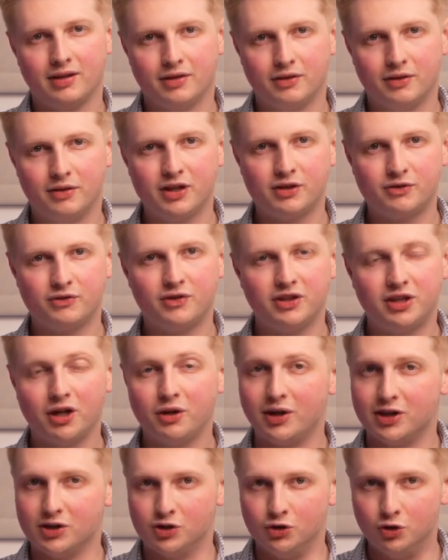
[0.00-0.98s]
This
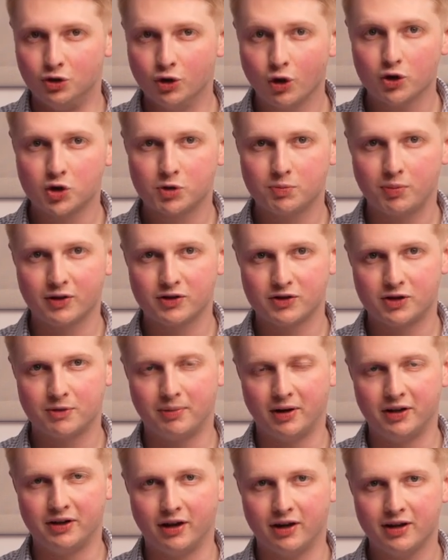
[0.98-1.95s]
video is not sponsored
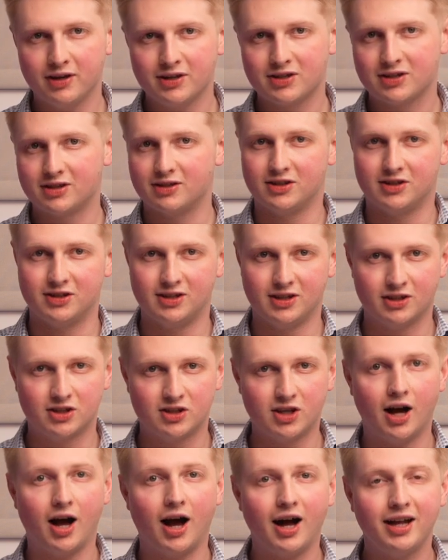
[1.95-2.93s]
by Nice, this is
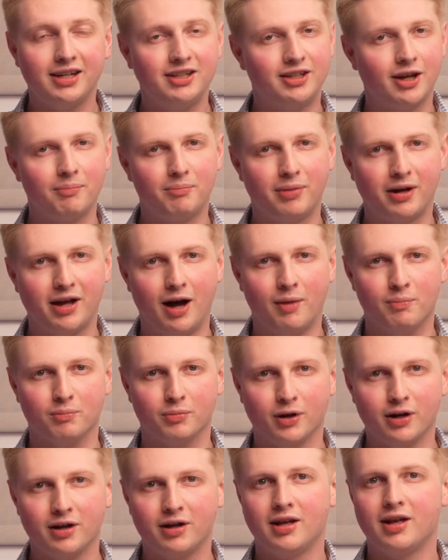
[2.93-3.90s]
entirely done by
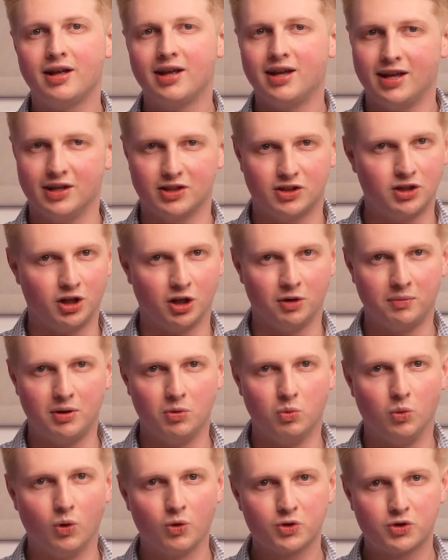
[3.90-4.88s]
Umbra. It's going to be
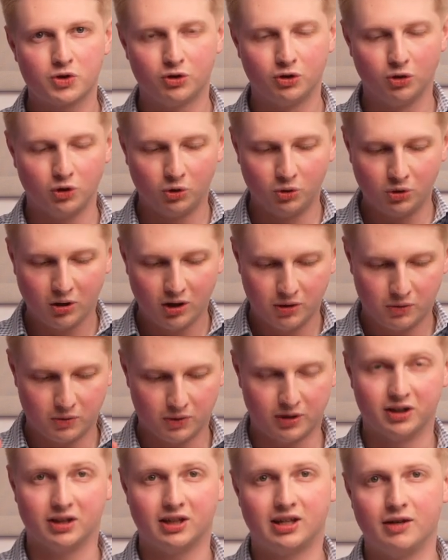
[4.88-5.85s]
warts and all.
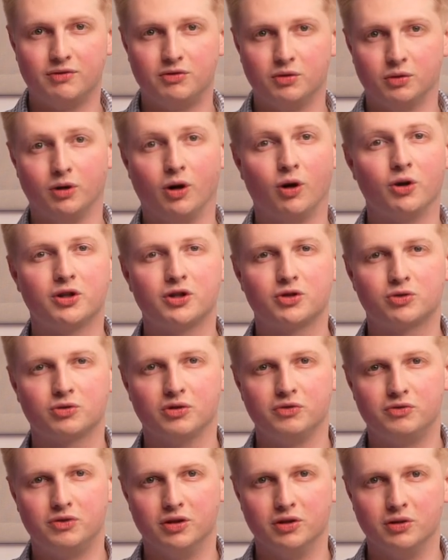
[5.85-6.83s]
We're going to give you an honest
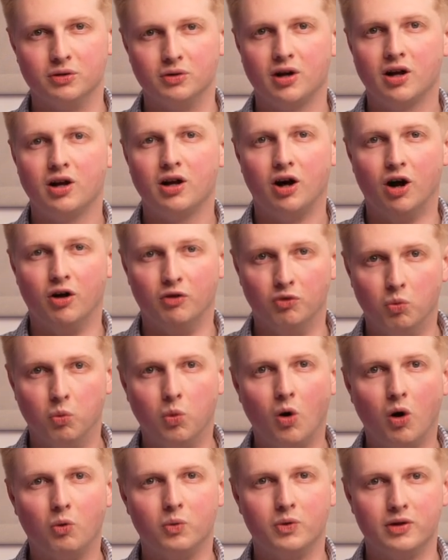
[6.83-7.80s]
review of
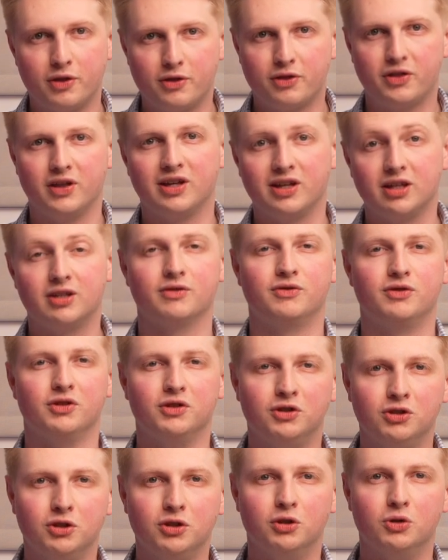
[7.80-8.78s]
what we think of the
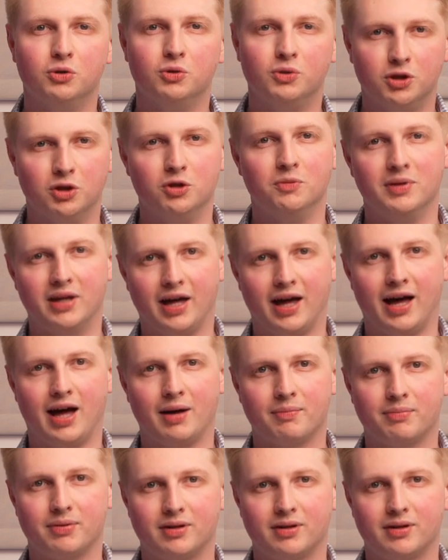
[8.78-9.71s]
new Yubii app.